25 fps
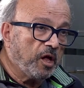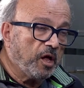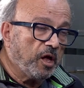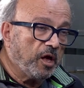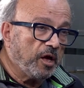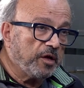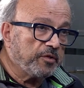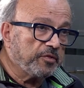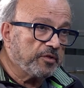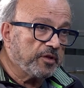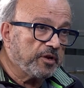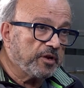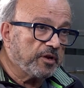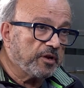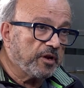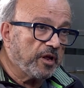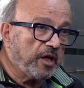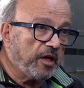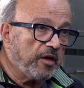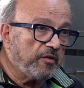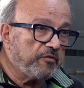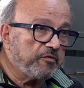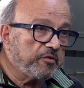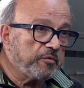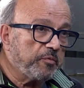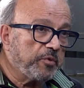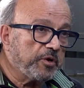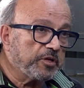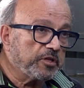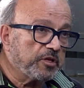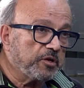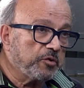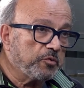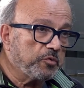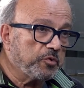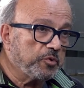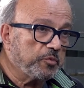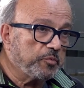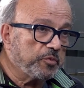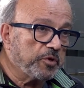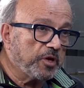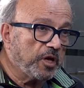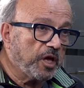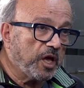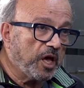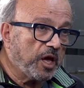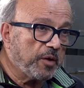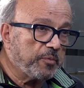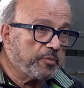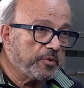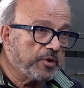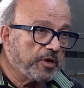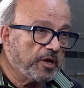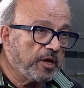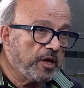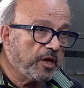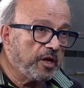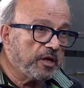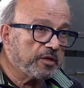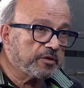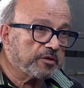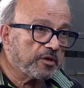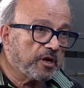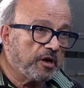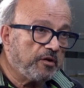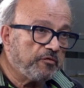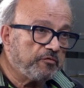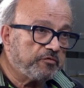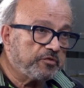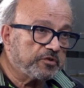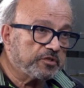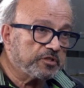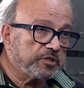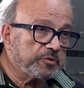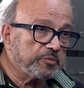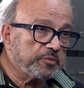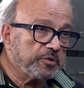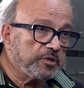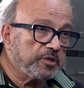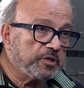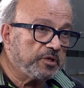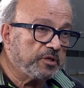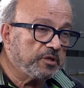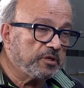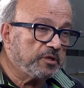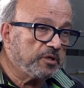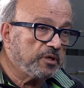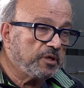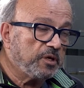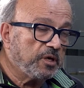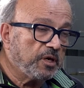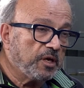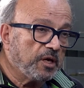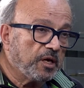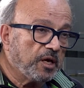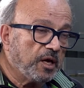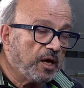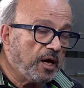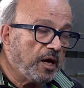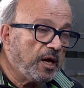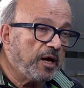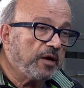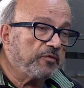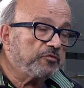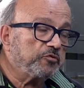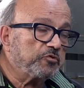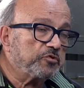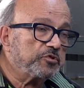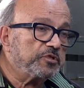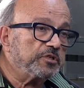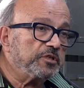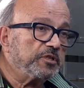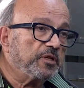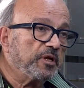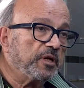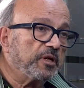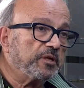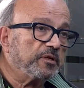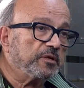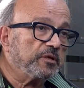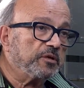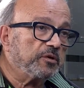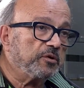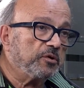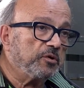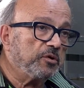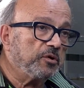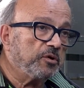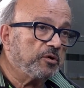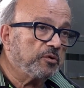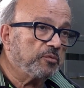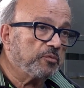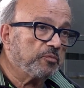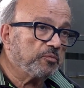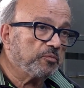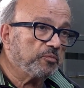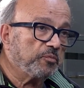and then everybody will be happy and comfortable. I have to see that, you know,